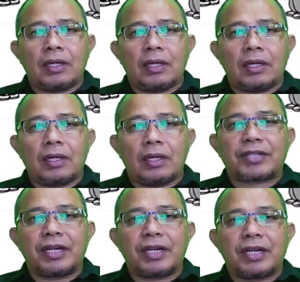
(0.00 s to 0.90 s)

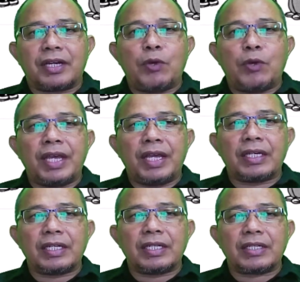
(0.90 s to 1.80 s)
Likewise, evaluating
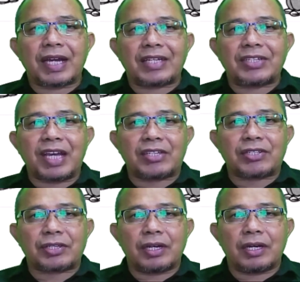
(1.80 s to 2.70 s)
the
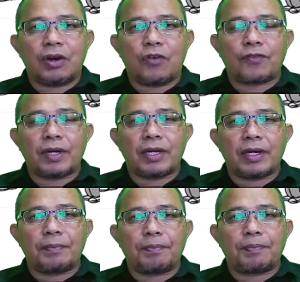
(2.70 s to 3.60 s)
success of
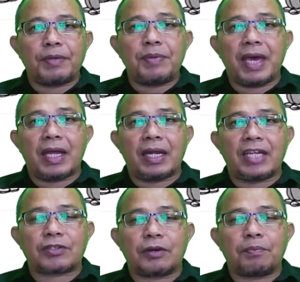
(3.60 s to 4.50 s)
PBL
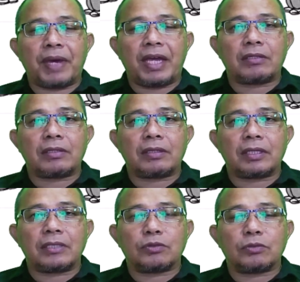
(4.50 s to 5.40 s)
as compared
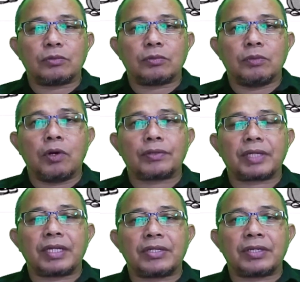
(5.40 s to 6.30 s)
to more
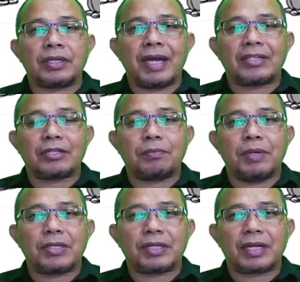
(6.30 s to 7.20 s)
traditional
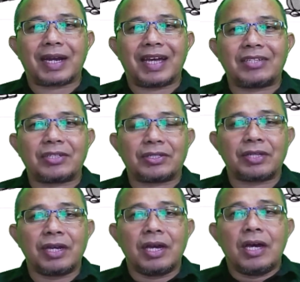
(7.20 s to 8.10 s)
lecture-based
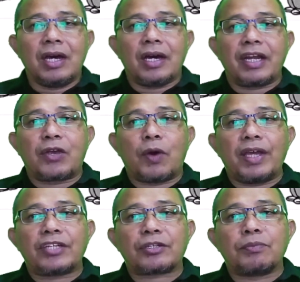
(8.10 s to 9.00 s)
classes
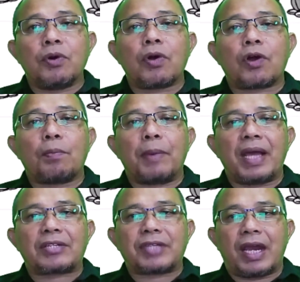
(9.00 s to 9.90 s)
requires more
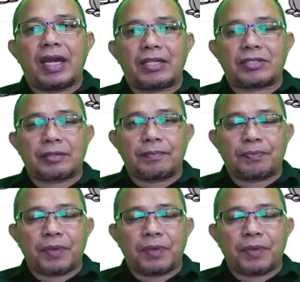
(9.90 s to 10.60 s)
complex techniques.